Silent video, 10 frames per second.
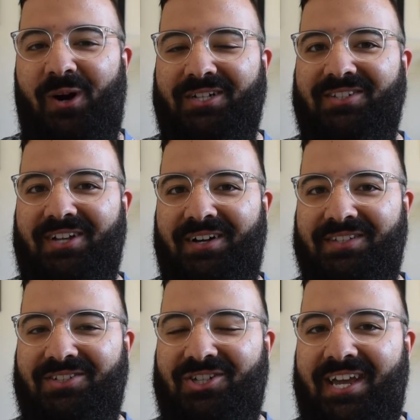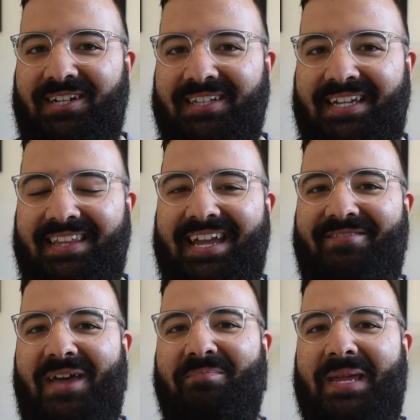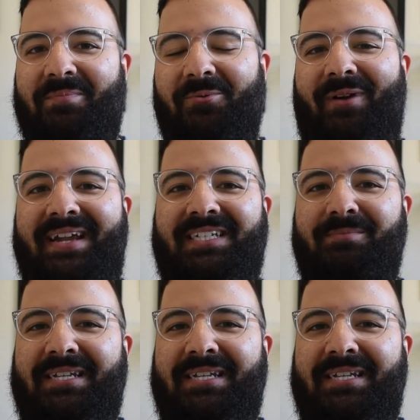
watches on this channel lately. I've had people writing to